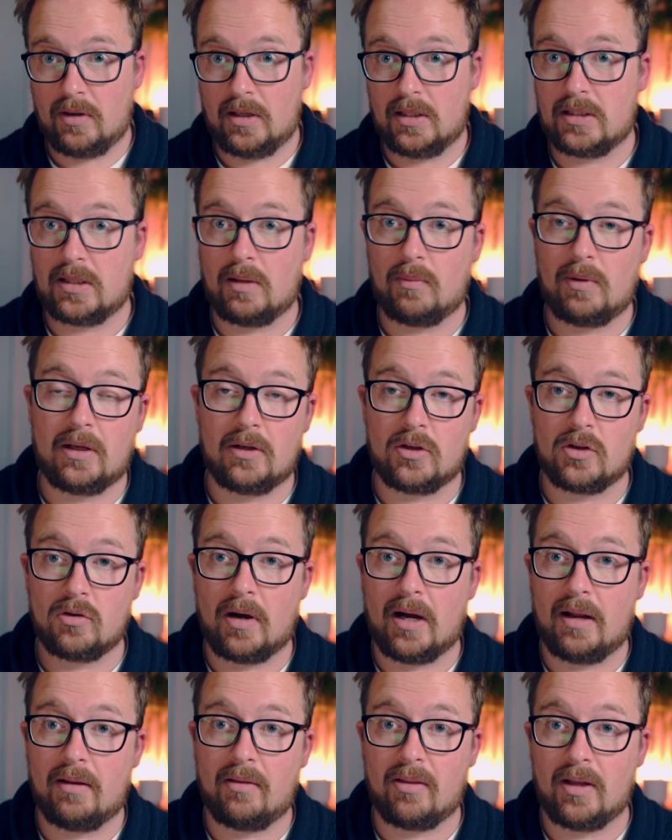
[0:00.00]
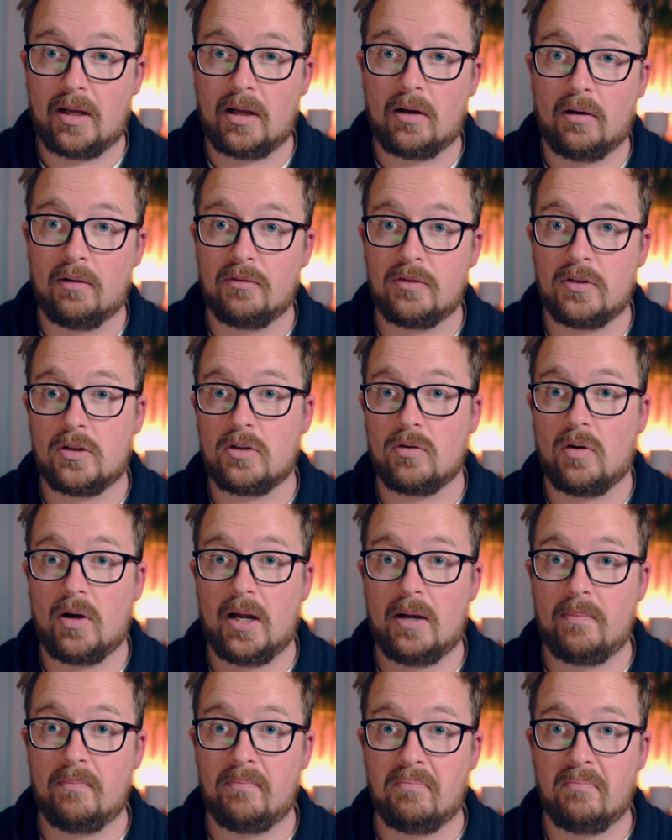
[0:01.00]
it is that we can try and think of to
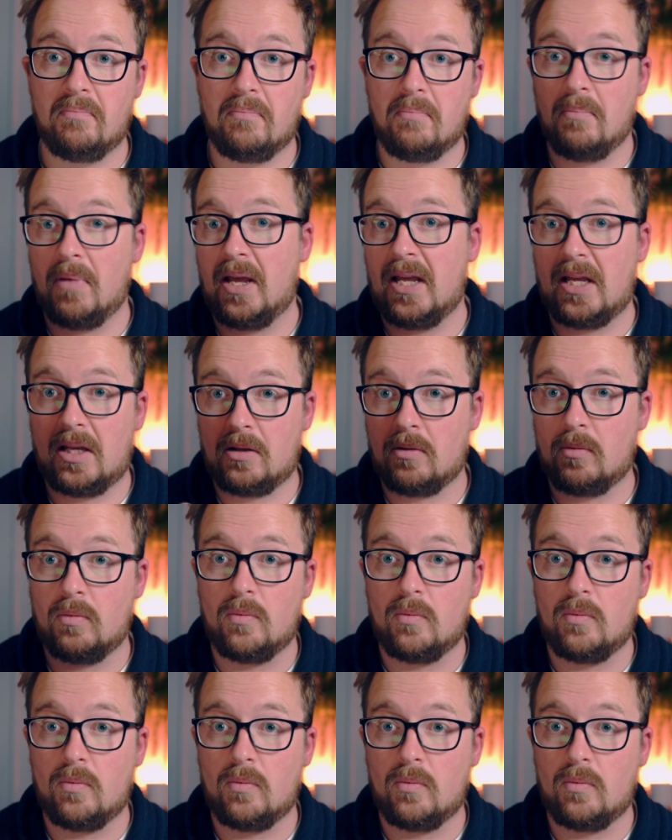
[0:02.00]
try and make